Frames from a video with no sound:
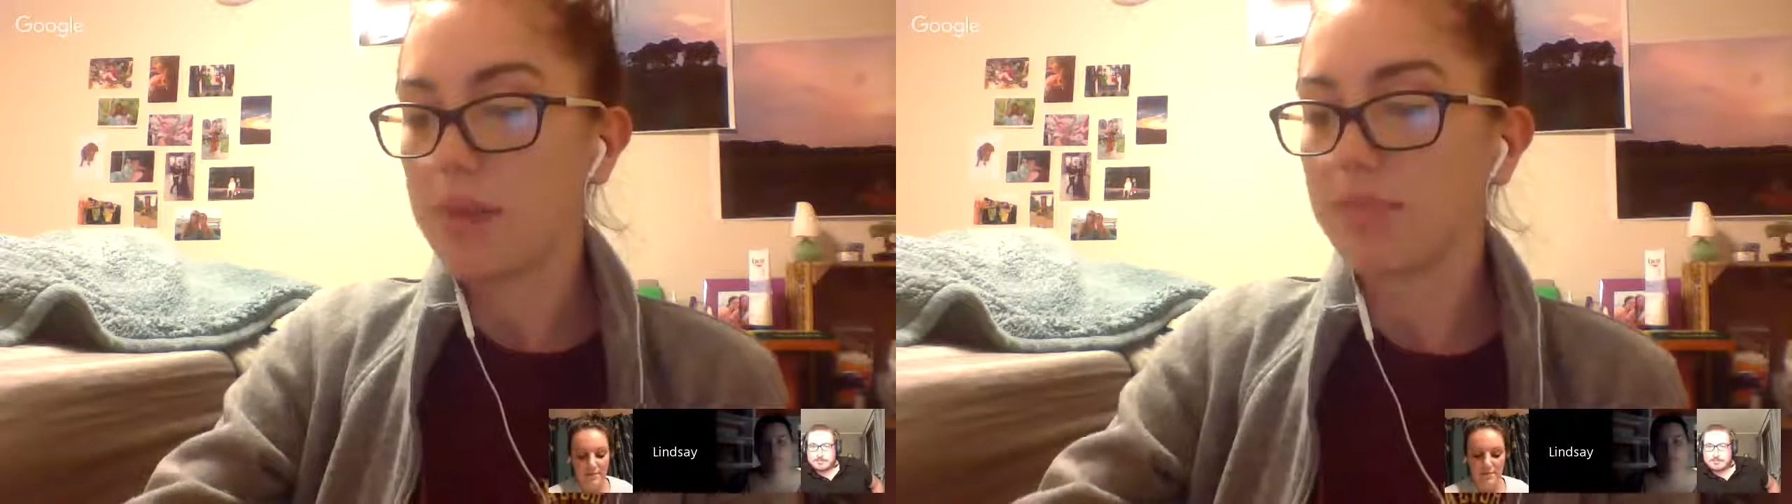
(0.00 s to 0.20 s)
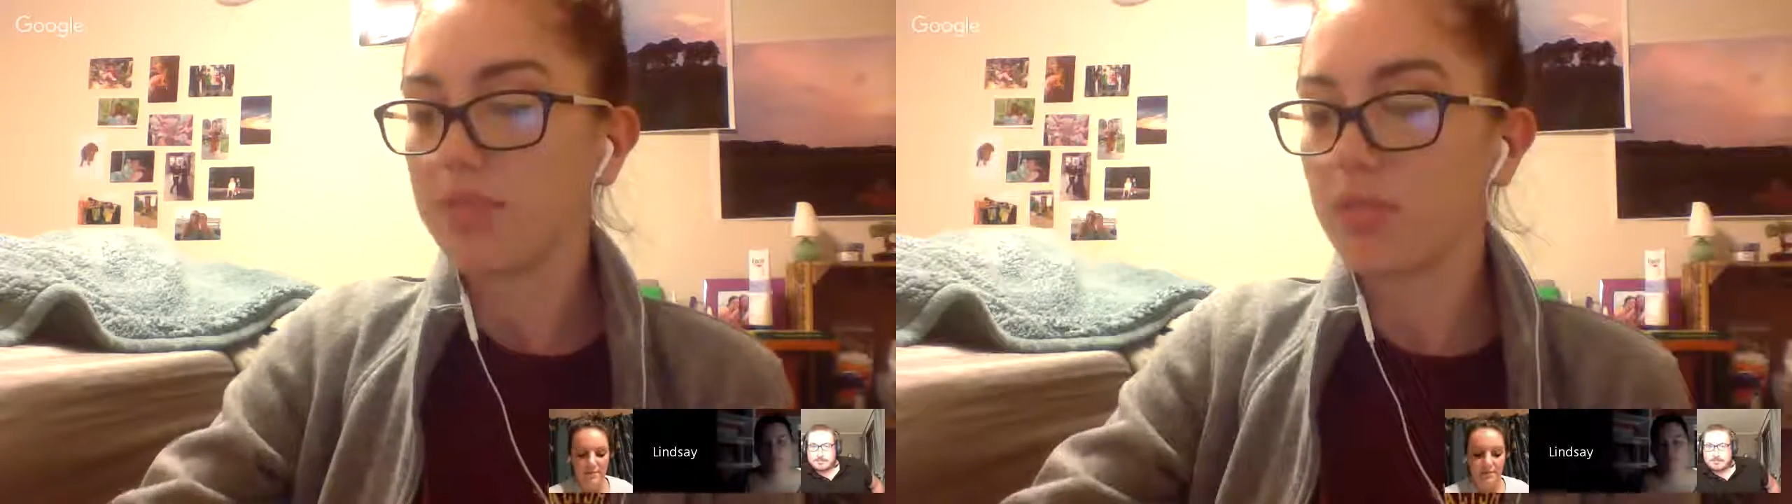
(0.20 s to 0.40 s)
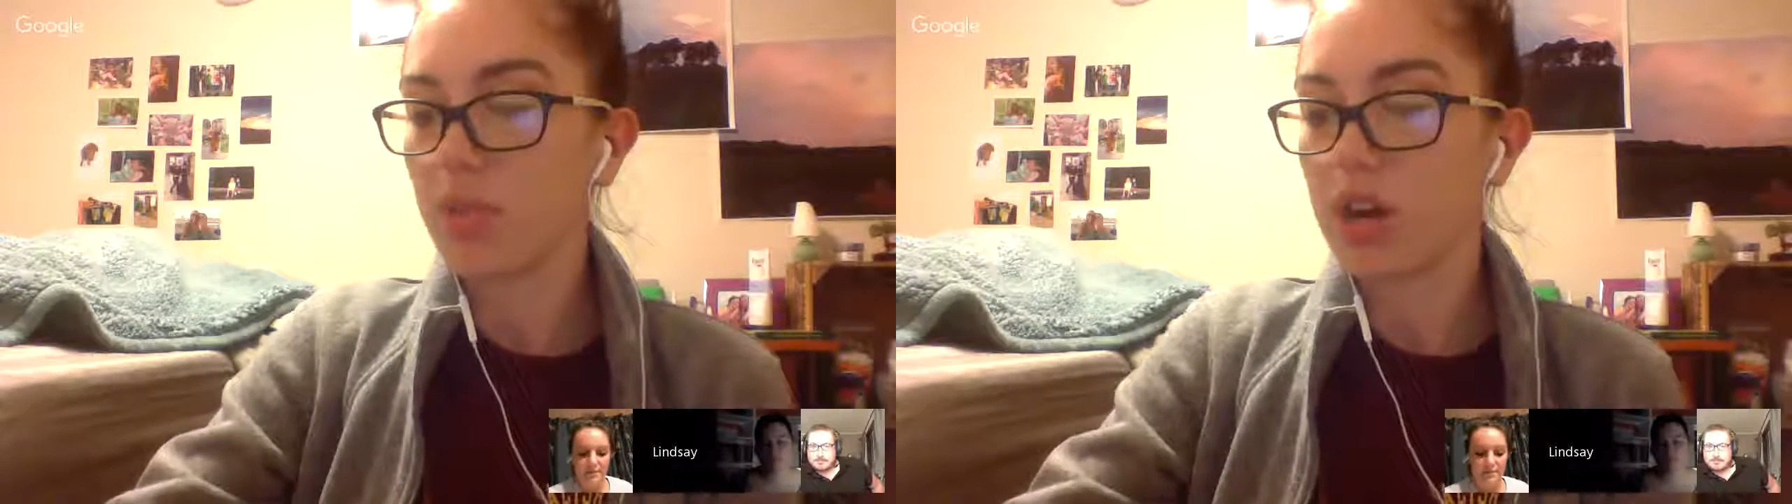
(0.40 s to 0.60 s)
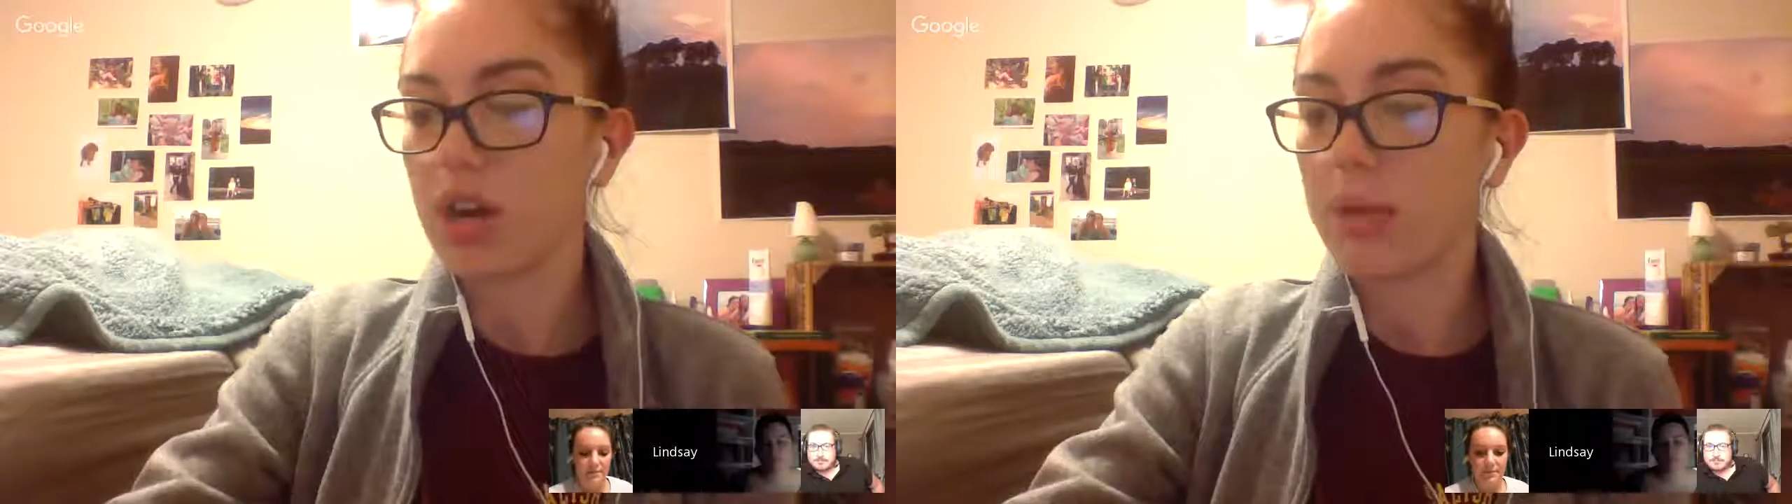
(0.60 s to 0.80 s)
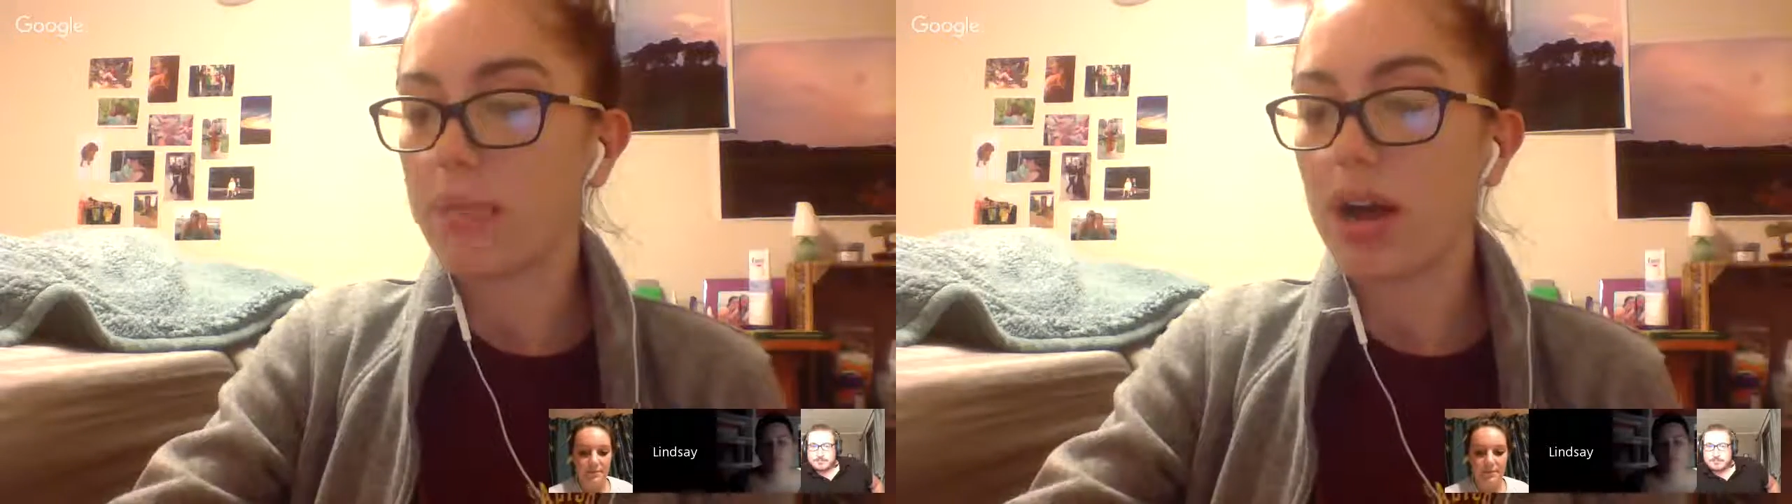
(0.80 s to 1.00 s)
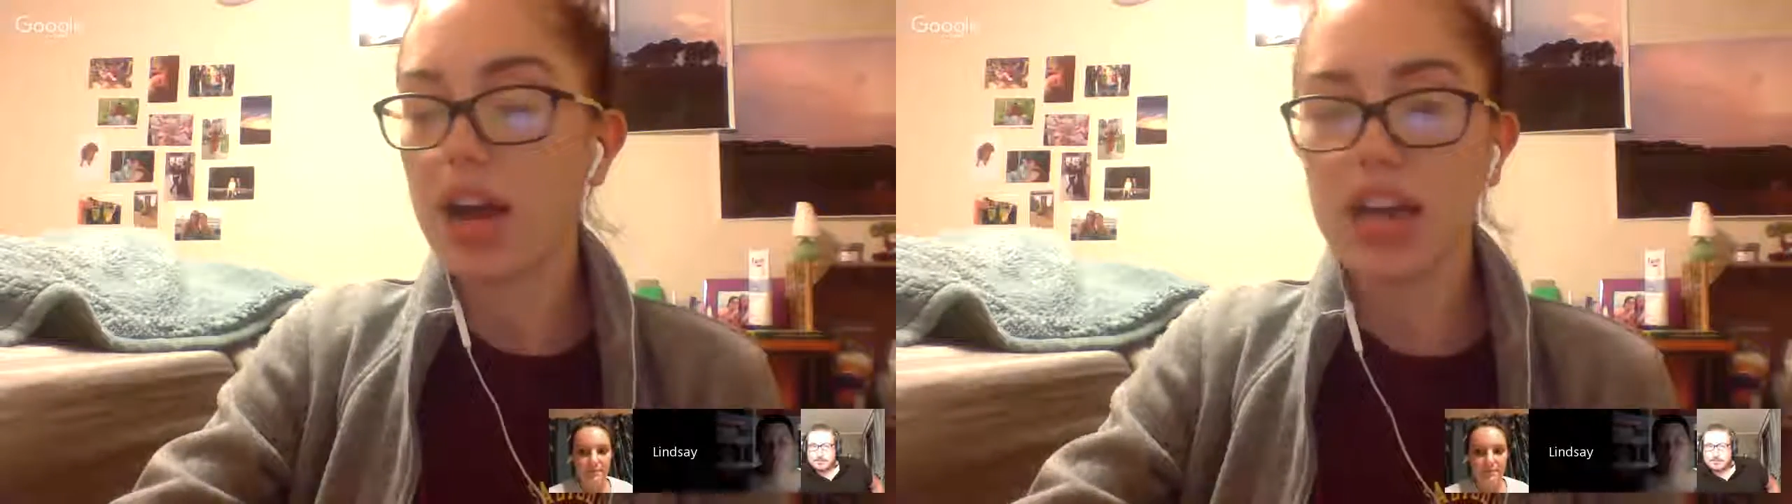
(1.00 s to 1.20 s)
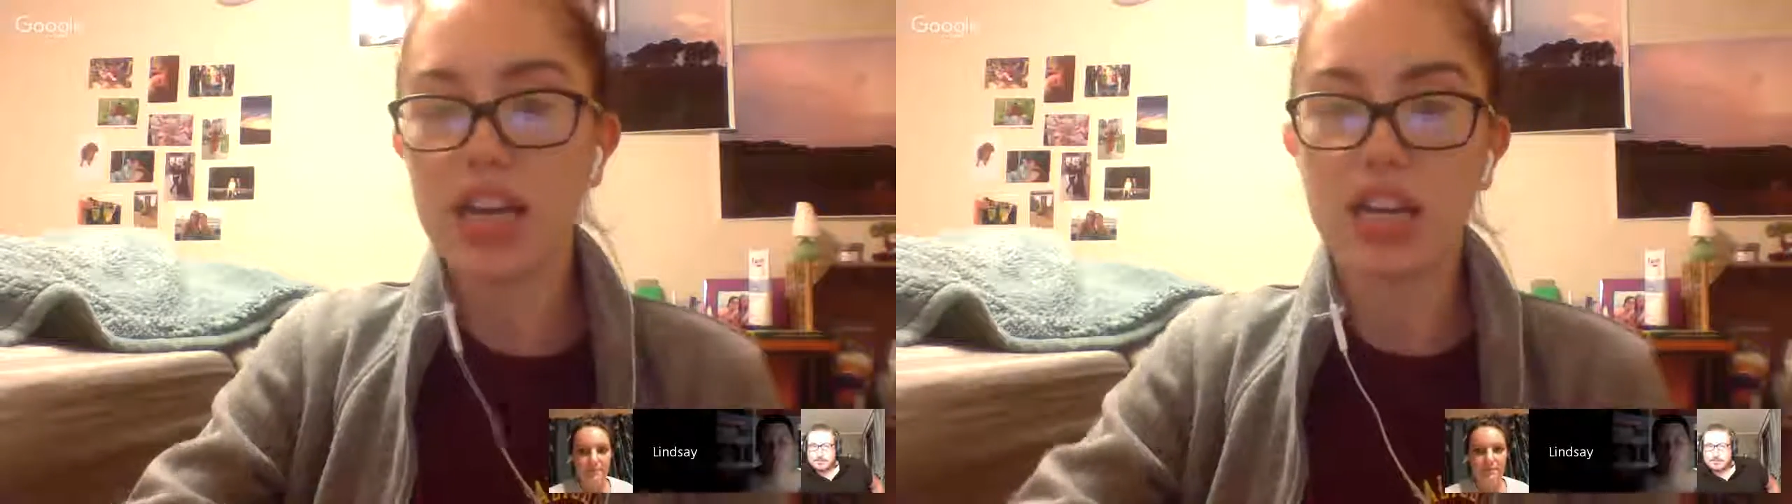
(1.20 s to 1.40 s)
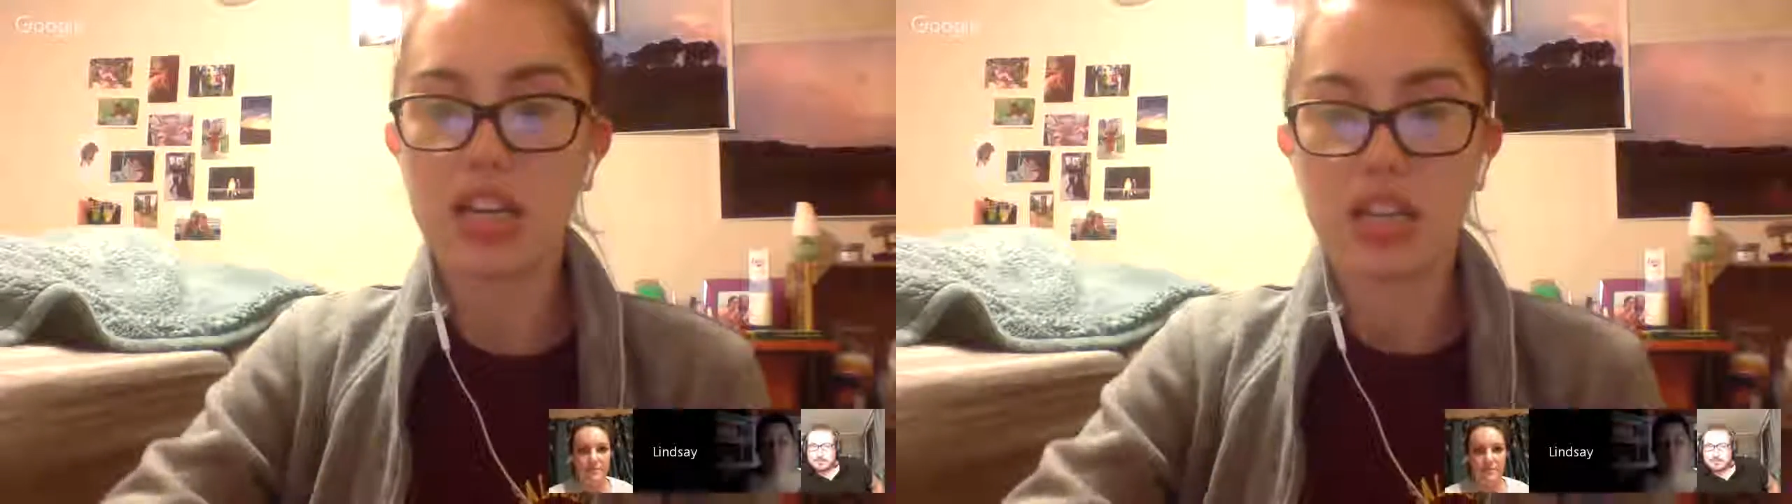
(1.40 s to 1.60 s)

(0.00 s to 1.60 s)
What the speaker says: For my